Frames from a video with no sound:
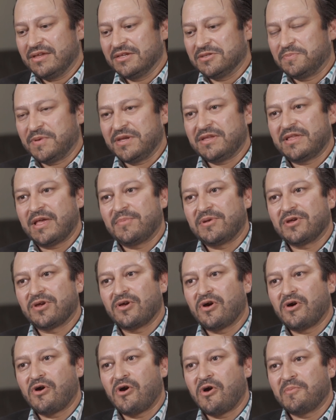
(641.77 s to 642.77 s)
is being able to
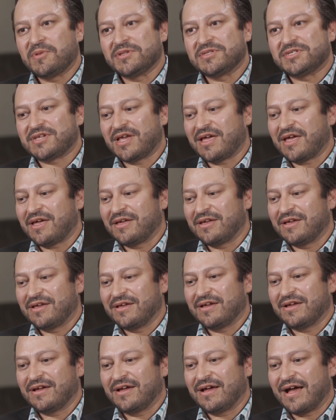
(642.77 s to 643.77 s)
go home and say,
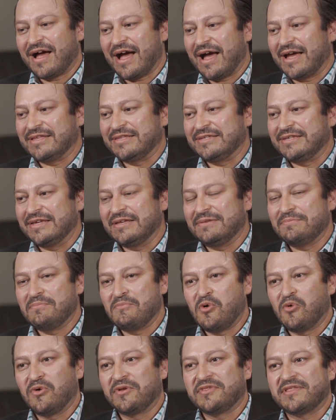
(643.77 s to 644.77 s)
I did
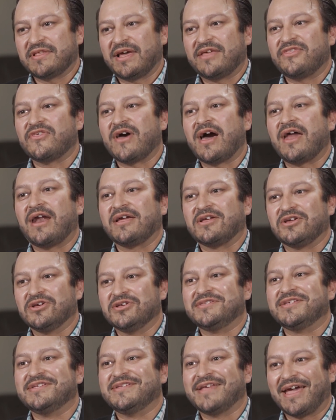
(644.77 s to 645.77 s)
more than I thought I
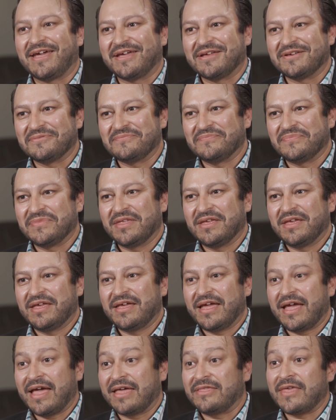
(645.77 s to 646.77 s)
could today.
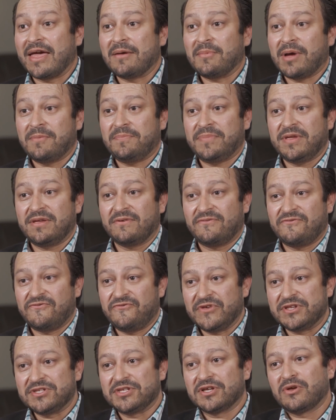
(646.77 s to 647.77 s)
And that might be a
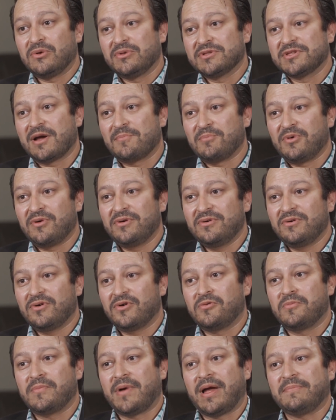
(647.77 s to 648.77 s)
physical number,
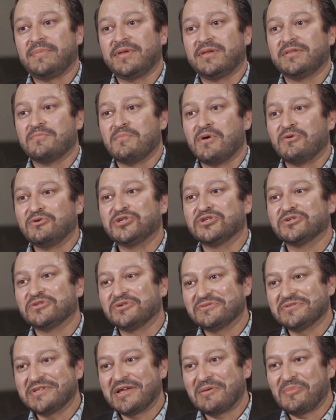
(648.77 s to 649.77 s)
or might be an
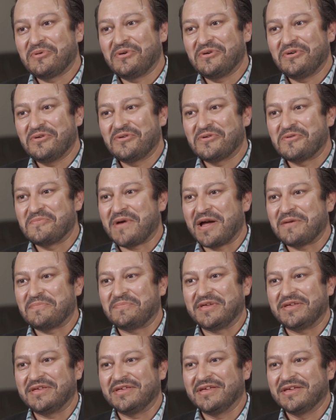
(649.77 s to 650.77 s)
emotional number, or might
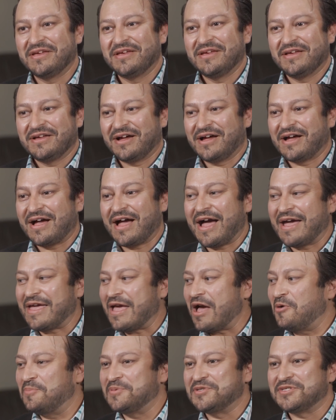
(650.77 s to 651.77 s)
be I
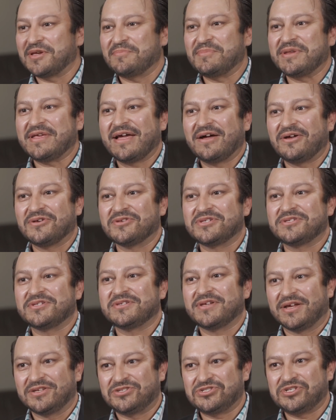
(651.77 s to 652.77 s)
helped somebody
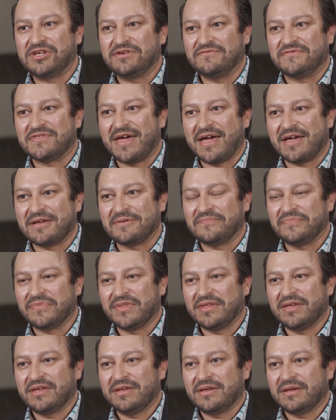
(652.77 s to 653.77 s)
else achieve that.
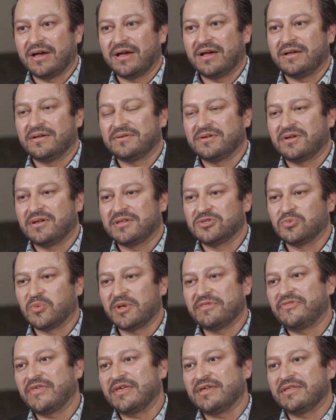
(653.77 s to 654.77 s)
Because
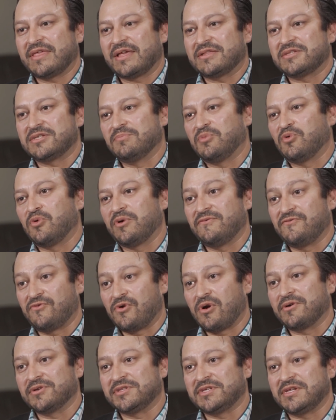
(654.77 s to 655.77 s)
one thing that's important
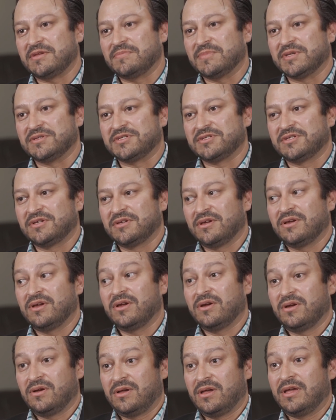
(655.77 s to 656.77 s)
for our team is
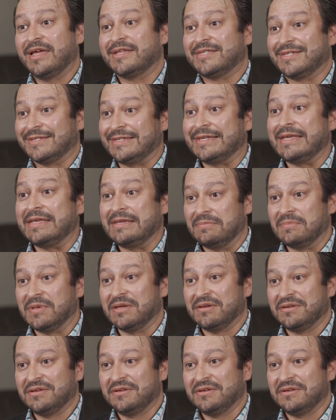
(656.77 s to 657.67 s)
it's a team.